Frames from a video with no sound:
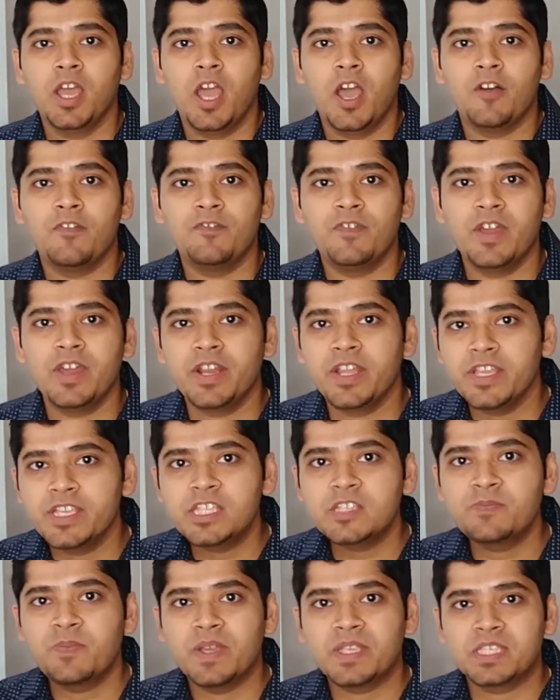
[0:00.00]
a very
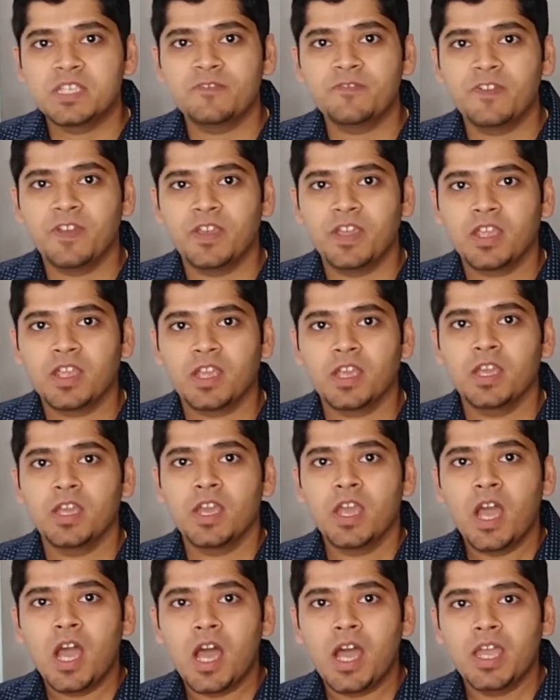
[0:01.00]
specific
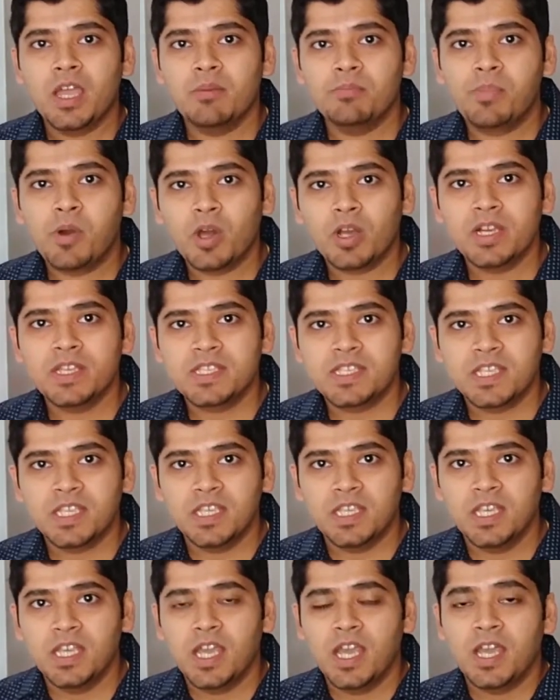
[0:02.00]
IAM
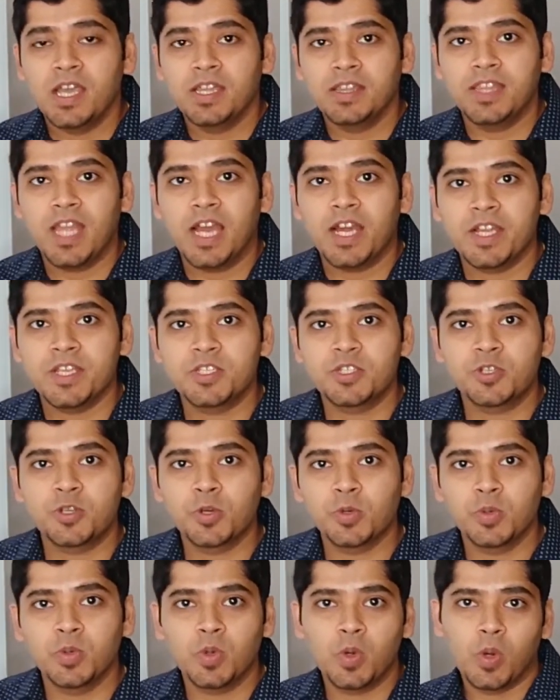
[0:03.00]
policy that is
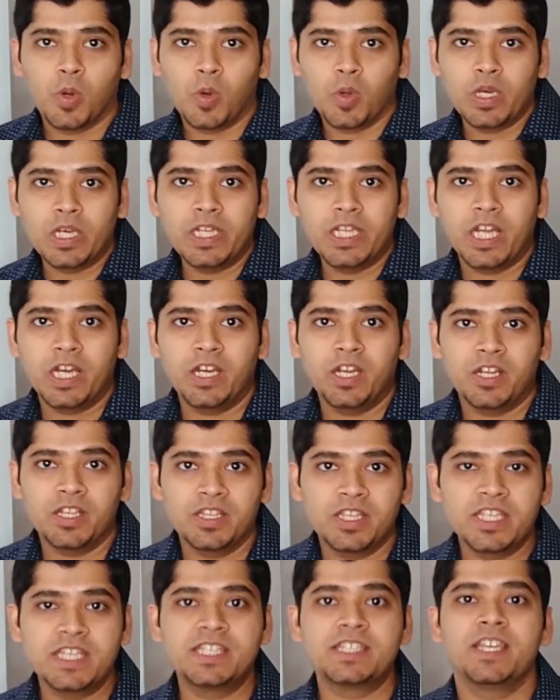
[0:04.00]
true only under
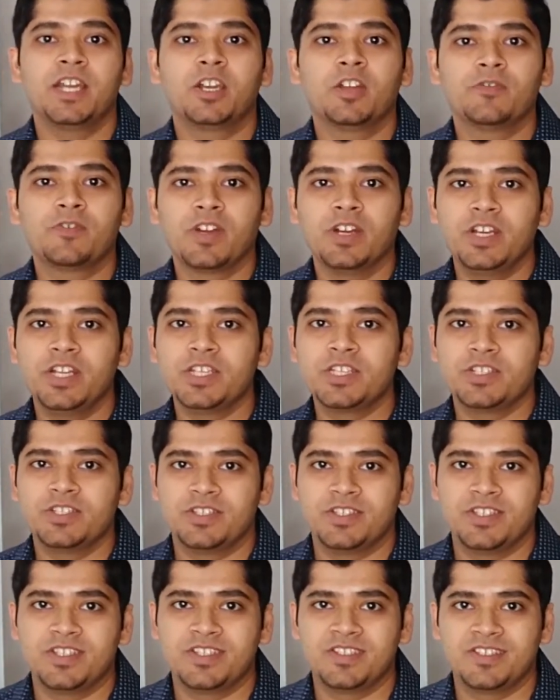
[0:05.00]
these set of
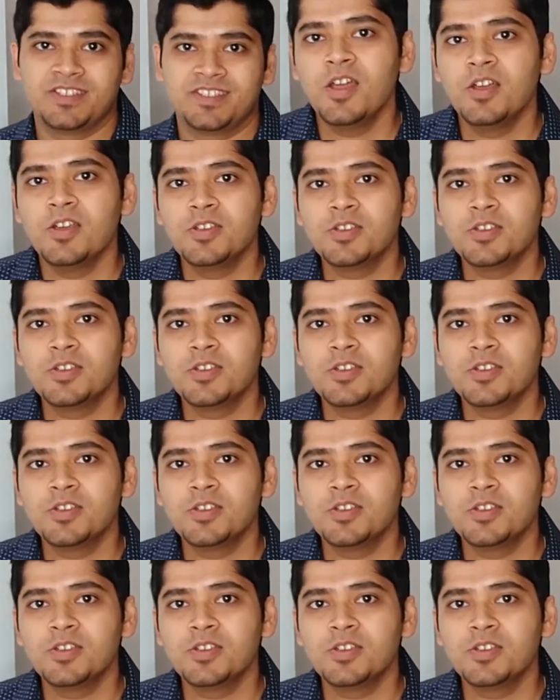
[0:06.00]
conditions.